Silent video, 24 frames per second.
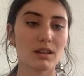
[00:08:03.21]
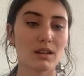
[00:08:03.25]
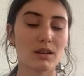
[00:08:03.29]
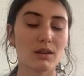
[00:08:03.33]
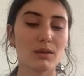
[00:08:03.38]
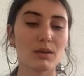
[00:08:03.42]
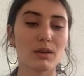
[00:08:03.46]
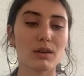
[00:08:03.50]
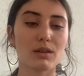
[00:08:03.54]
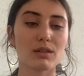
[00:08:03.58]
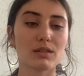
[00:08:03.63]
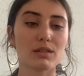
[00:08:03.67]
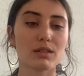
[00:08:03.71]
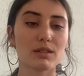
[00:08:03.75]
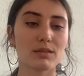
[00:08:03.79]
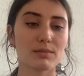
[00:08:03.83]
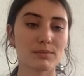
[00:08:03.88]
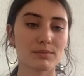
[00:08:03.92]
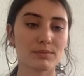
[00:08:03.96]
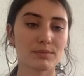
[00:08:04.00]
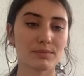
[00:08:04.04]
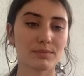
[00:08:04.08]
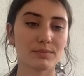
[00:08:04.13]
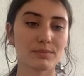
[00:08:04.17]
Quote,
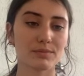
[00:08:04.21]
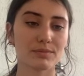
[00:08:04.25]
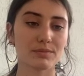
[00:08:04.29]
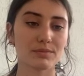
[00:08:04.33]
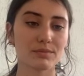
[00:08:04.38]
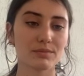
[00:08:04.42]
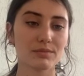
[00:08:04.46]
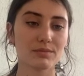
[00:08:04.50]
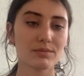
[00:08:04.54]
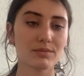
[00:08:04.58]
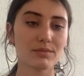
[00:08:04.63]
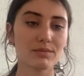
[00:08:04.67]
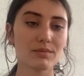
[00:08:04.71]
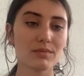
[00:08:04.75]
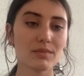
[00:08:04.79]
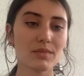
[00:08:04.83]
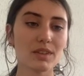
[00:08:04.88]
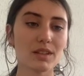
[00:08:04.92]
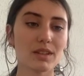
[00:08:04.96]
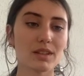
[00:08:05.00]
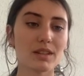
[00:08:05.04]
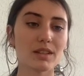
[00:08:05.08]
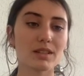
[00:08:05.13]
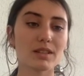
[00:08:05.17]

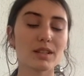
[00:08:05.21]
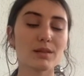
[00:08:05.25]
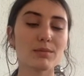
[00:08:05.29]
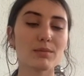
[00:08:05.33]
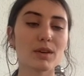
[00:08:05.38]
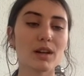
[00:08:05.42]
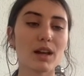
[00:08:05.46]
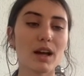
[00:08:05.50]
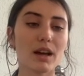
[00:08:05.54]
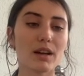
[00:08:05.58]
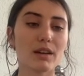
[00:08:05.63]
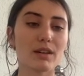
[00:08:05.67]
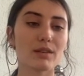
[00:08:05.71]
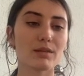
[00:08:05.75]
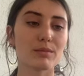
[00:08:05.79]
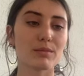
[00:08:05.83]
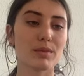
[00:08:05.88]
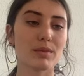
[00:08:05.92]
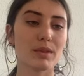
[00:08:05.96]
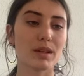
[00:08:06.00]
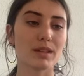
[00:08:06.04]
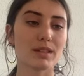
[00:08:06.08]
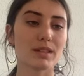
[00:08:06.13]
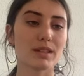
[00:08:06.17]
"The
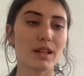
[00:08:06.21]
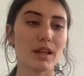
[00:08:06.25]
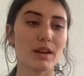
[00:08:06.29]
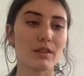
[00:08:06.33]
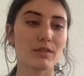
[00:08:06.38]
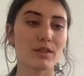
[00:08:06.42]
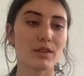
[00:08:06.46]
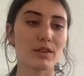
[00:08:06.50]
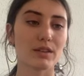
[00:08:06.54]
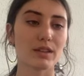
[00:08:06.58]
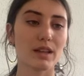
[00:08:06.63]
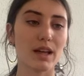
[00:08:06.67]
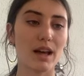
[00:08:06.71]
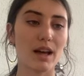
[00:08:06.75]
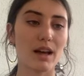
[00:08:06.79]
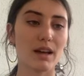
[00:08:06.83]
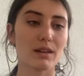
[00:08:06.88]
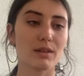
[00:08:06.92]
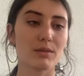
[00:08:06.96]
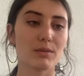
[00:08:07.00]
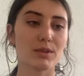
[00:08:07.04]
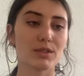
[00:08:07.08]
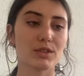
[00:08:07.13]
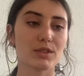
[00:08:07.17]
simulacrum is never
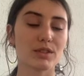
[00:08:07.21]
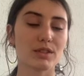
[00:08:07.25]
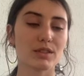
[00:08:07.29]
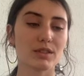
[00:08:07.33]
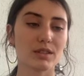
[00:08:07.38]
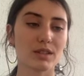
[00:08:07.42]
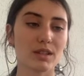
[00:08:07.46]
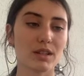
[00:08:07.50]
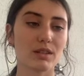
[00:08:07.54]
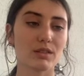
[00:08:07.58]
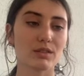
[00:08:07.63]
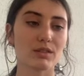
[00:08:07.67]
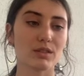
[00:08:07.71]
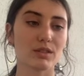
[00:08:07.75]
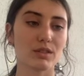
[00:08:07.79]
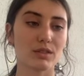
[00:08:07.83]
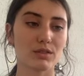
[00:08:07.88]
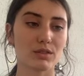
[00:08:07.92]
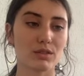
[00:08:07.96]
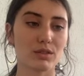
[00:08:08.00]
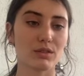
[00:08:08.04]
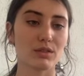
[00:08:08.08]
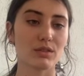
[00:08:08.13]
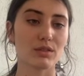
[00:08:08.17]
that which conceals the
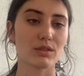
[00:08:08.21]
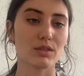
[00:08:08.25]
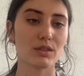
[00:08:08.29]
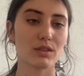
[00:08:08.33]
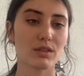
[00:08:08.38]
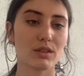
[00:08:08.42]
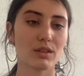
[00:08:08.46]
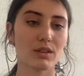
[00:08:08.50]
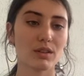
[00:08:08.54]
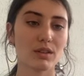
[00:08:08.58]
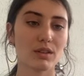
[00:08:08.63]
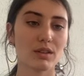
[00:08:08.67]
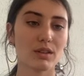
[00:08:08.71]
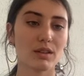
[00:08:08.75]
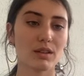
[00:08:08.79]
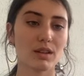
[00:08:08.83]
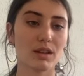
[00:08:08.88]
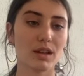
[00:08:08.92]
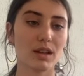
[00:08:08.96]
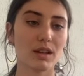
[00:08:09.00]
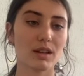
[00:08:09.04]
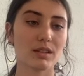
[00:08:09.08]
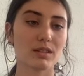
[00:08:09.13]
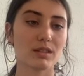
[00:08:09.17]
truth.
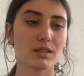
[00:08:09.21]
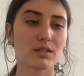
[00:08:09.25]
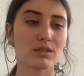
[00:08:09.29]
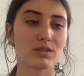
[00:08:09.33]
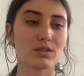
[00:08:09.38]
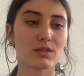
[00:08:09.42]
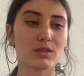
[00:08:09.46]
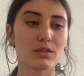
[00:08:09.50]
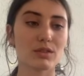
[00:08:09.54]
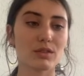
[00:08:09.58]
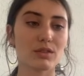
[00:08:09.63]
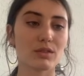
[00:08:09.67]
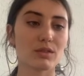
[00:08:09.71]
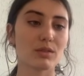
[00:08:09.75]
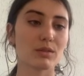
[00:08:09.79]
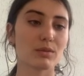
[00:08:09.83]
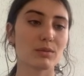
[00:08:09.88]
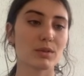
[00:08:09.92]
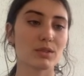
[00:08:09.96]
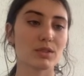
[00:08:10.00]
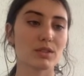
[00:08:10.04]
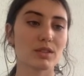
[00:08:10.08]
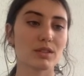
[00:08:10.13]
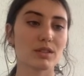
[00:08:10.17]
It is the truth
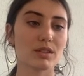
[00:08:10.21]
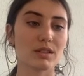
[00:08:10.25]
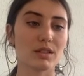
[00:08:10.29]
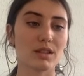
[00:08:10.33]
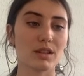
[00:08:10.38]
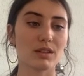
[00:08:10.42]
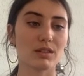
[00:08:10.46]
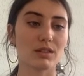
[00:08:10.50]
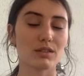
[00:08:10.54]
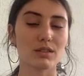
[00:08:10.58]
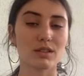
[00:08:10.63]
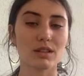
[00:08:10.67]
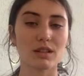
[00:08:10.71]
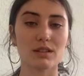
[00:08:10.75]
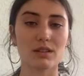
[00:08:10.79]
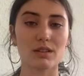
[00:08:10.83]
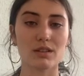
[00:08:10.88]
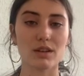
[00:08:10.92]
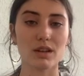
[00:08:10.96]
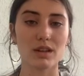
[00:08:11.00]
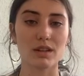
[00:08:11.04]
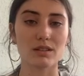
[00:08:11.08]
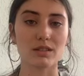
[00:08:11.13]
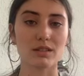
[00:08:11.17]
which conceals that
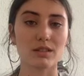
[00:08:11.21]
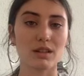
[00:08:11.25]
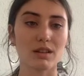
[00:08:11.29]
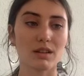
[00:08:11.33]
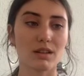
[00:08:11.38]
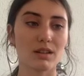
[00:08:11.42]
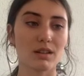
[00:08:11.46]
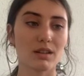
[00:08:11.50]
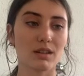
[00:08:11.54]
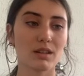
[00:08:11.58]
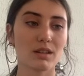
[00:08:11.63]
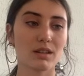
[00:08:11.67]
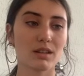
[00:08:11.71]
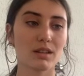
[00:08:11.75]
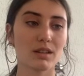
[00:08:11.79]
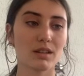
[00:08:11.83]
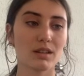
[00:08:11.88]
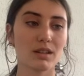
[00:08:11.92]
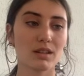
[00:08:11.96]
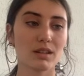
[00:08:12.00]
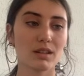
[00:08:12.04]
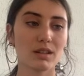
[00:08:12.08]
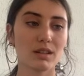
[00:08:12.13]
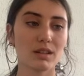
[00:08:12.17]
there is none.
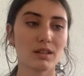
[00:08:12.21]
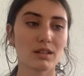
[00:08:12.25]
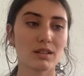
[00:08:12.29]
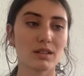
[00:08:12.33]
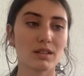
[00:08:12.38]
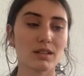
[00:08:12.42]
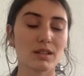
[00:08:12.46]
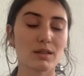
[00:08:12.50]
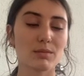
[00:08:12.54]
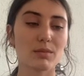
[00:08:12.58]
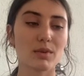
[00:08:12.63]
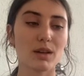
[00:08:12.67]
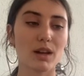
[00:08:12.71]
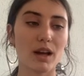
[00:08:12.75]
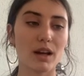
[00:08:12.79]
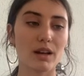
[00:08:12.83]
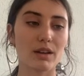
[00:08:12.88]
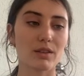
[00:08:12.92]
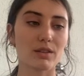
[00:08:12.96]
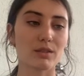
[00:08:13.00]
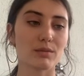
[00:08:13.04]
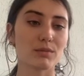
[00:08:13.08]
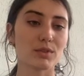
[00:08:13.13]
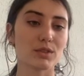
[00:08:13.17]
The
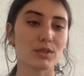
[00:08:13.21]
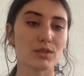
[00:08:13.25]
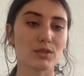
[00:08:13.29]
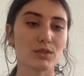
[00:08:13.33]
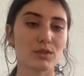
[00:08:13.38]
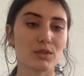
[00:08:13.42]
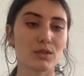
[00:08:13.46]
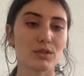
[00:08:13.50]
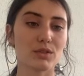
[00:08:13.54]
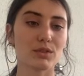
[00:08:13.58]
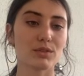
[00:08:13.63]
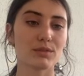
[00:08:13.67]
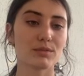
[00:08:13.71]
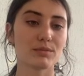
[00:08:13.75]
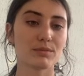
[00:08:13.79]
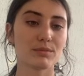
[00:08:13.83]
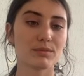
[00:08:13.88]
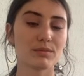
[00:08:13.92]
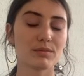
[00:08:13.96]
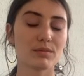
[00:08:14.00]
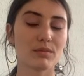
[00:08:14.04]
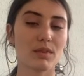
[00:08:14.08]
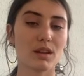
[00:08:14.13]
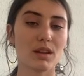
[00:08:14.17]
simulacrum is true,"
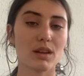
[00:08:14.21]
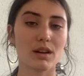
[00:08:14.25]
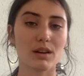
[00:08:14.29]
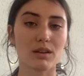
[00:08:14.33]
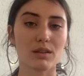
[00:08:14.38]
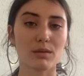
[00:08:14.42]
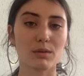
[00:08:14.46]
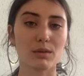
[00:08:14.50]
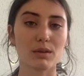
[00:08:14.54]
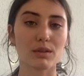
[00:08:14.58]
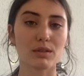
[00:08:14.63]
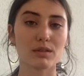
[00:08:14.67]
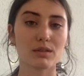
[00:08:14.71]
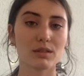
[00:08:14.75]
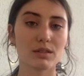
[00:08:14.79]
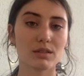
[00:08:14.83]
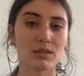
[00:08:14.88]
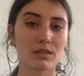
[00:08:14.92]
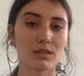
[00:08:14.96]
unquote.